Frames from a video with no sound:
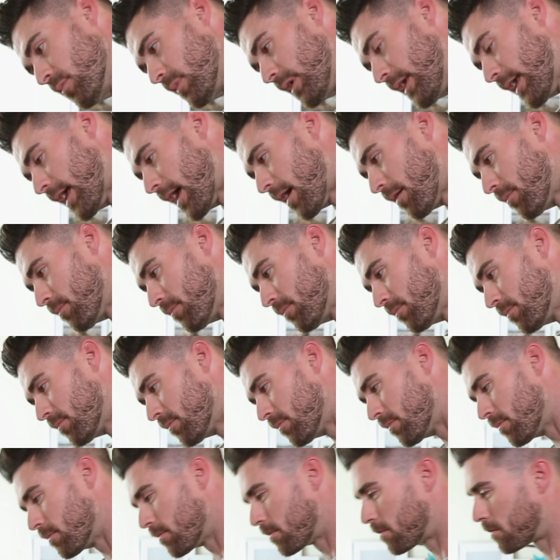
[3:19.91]

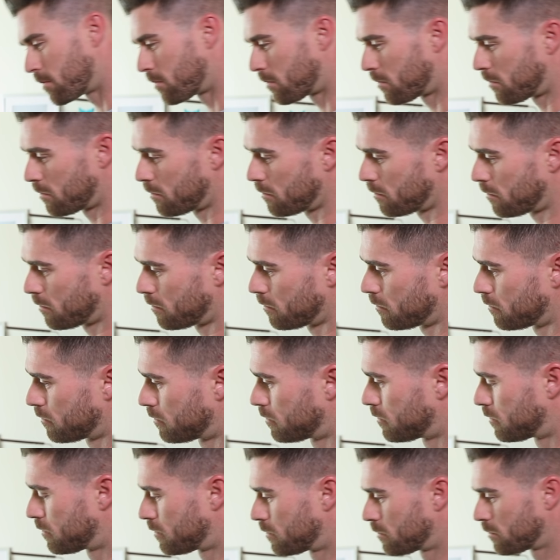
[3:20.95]

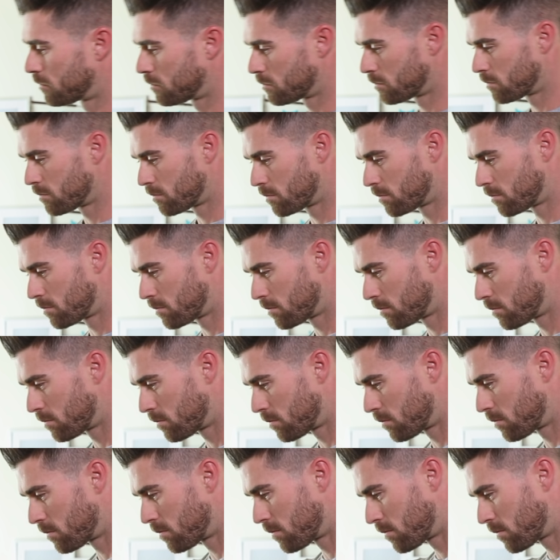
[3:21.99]
(silent)